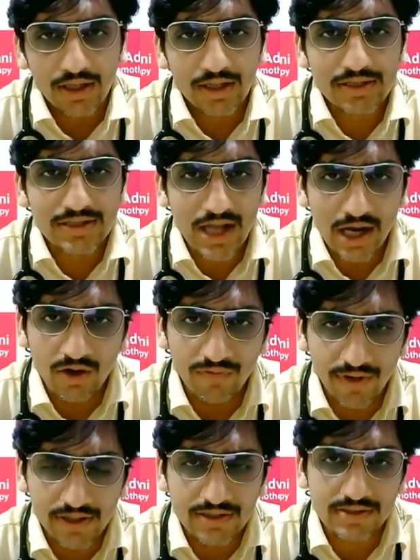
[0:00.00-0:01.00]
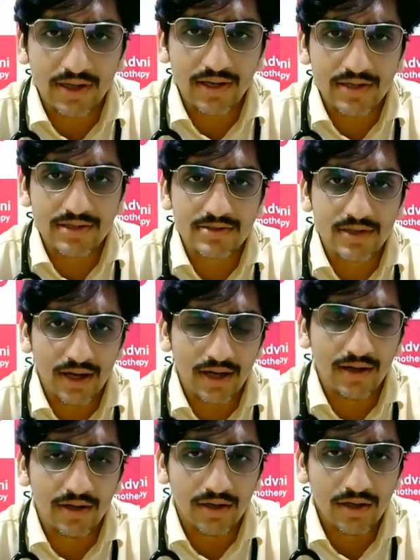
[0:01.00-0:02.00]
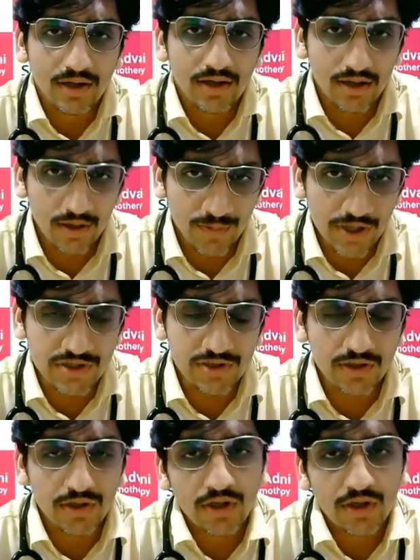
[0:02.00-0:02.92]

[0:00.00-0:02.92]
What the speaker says: is lack of exercise and depression.